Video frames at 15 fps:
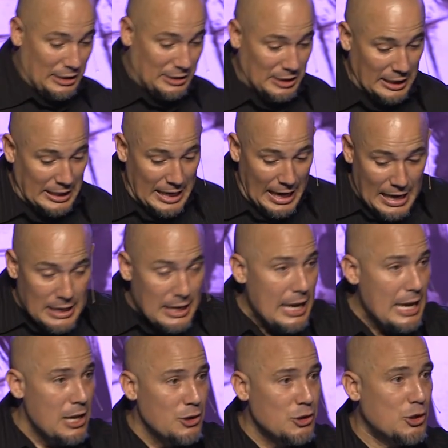To get
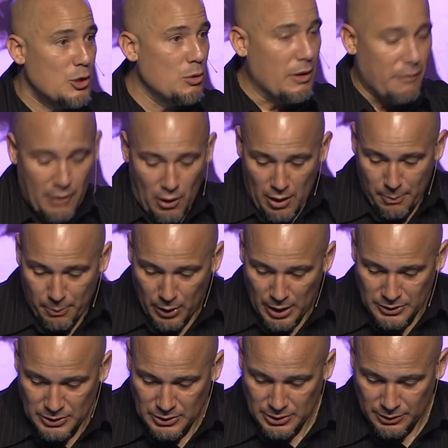into the very
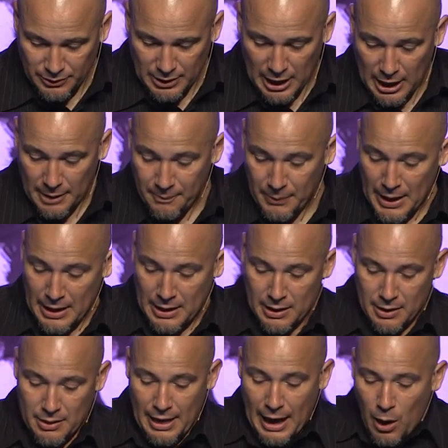presence of God,
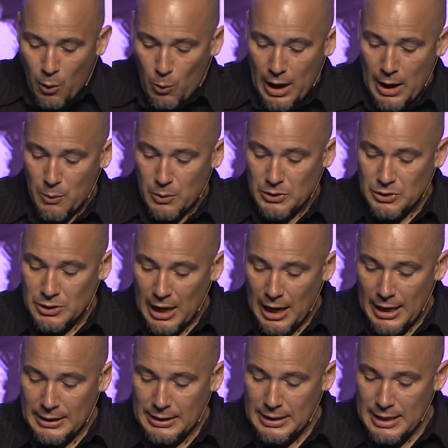that way was
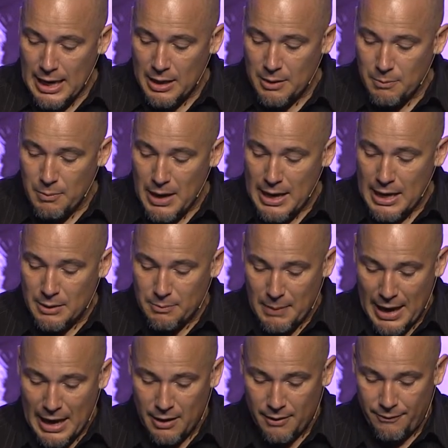not yet made
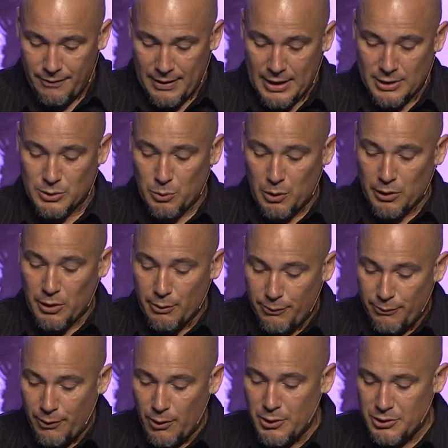manifest while the
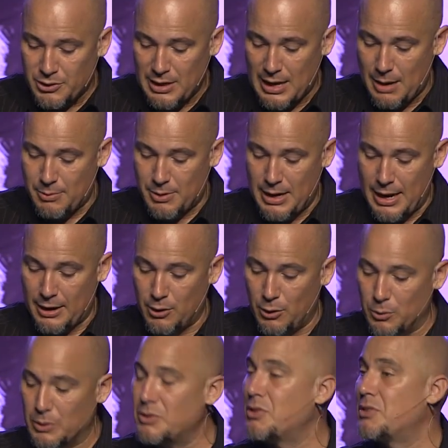first
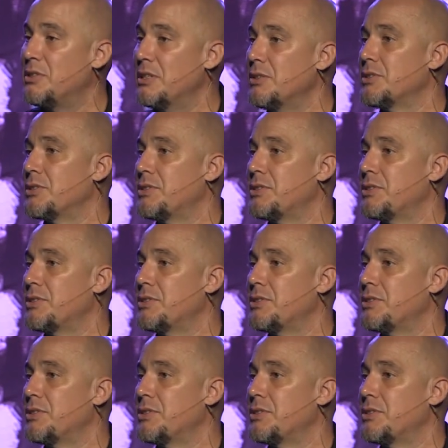tabernacle was still